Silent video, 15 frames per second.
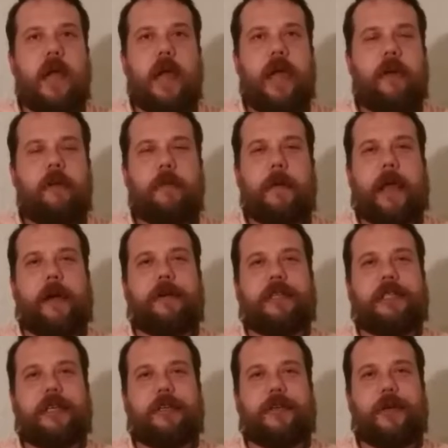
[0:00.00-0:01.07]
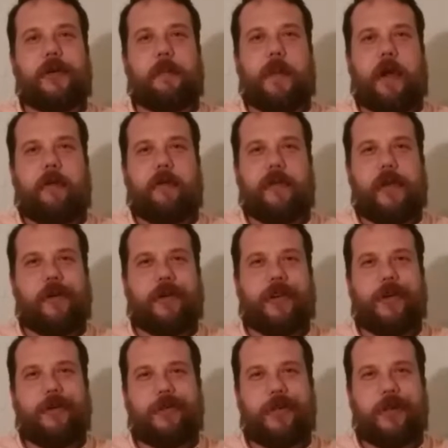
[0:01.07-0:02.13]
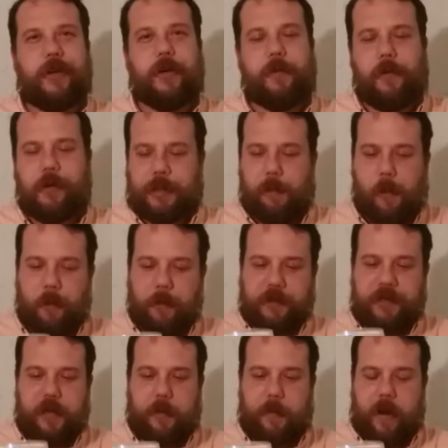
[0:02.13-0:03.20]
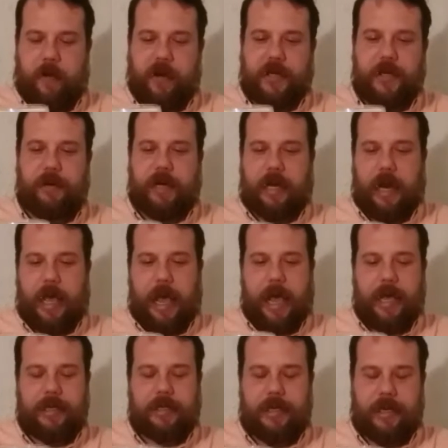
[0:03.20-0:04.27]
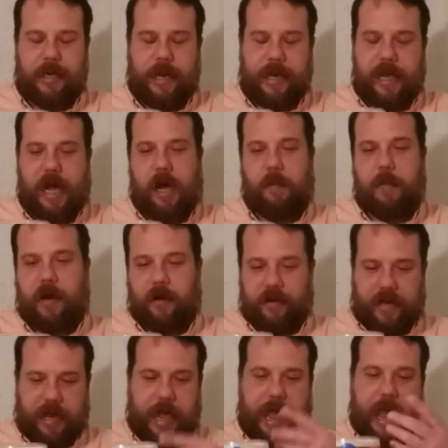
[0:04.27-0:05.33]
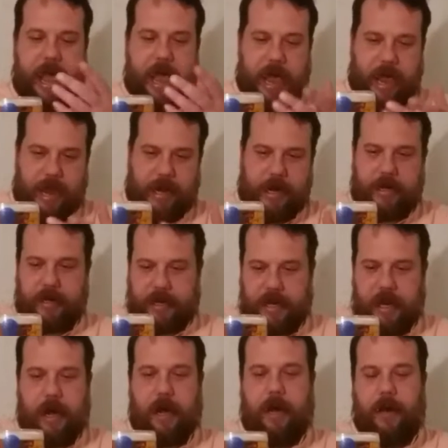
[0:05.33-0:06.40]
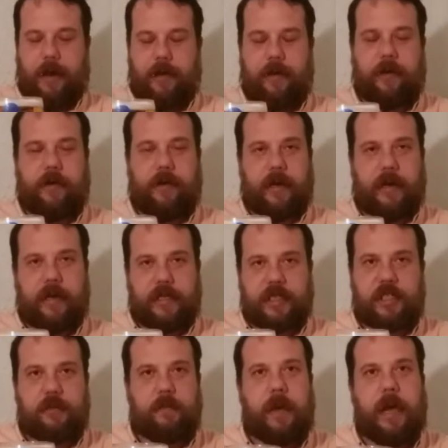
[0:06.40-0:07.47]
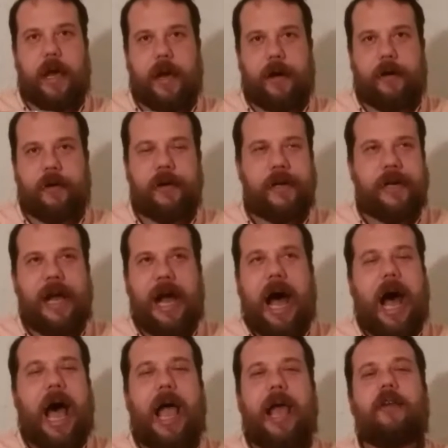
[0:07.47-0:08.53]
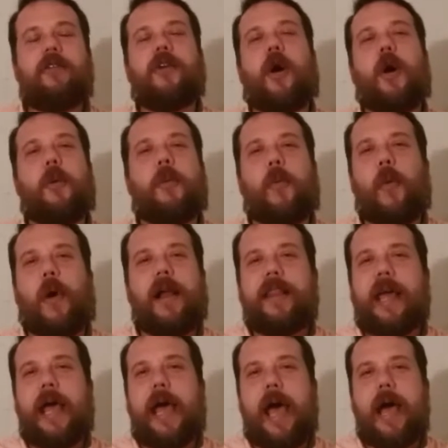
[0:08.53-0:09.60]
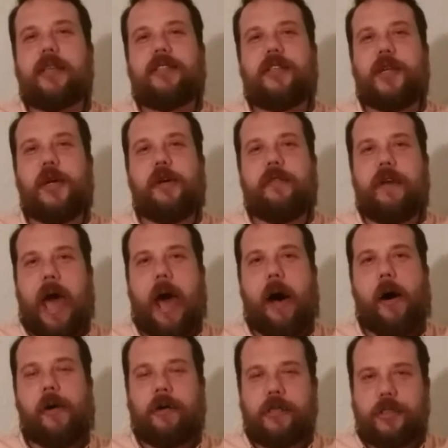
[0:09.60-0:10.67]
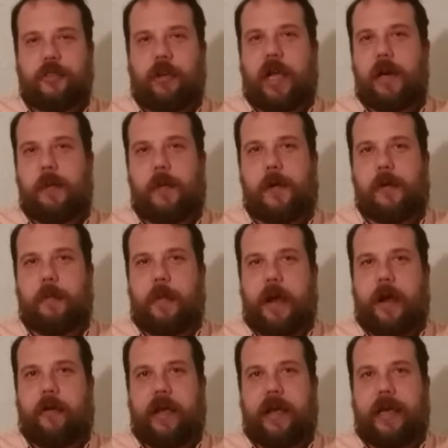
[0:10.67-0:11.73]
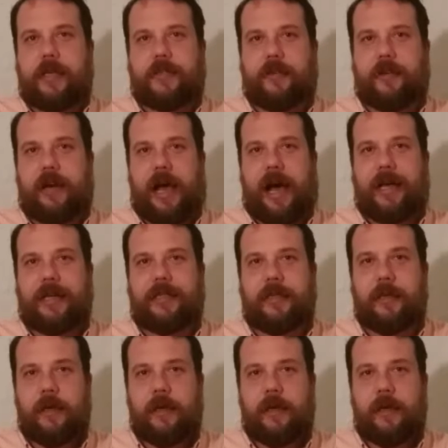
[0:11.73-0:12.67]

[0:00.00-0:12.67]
Everybody always sees do a beer review on YouTube, always pours their beer into a glass and they comment on the head and the color and the smell. I don't know what that has to do with how drinkable a beer is or not.